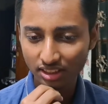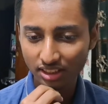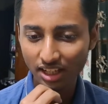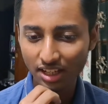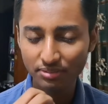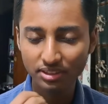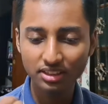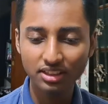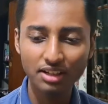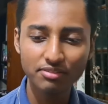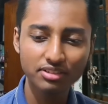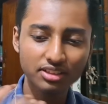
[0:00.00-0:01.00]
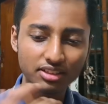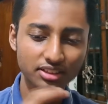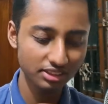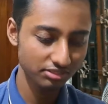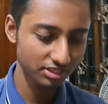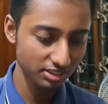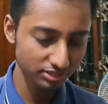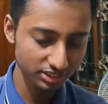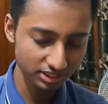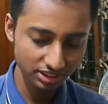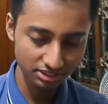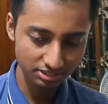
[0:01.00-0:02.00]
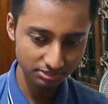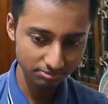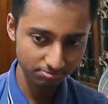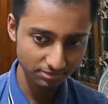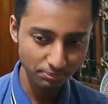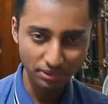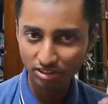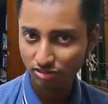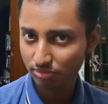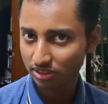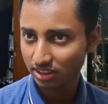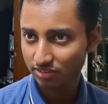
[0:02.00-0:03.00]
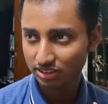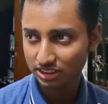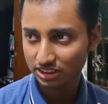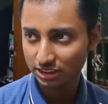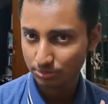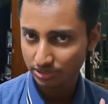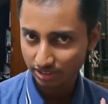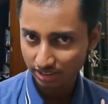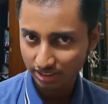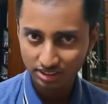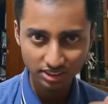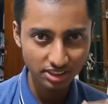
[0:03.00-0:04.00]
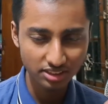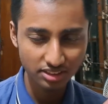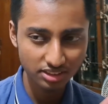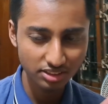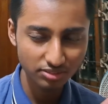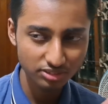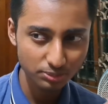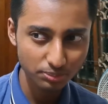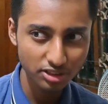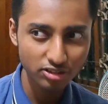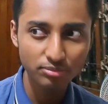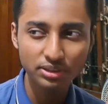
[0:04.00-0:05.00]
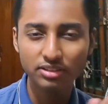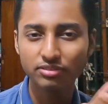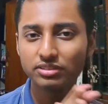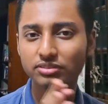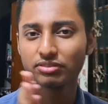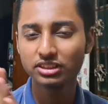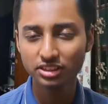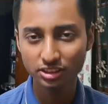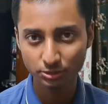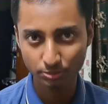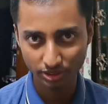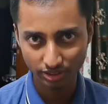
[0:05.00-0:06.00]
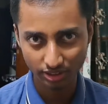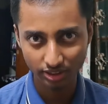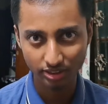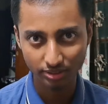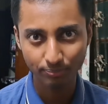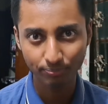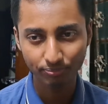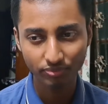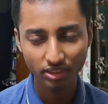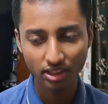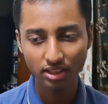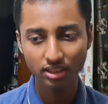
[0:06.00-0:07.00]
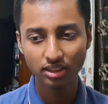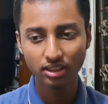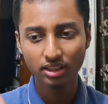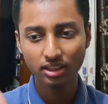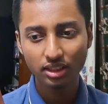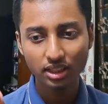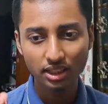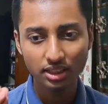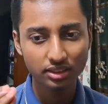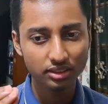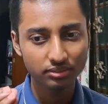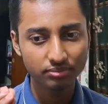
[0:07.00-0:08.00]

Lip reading: I mean, I there was like a part of me that was expecting, and that there was a part of me that wasn't expecting it, and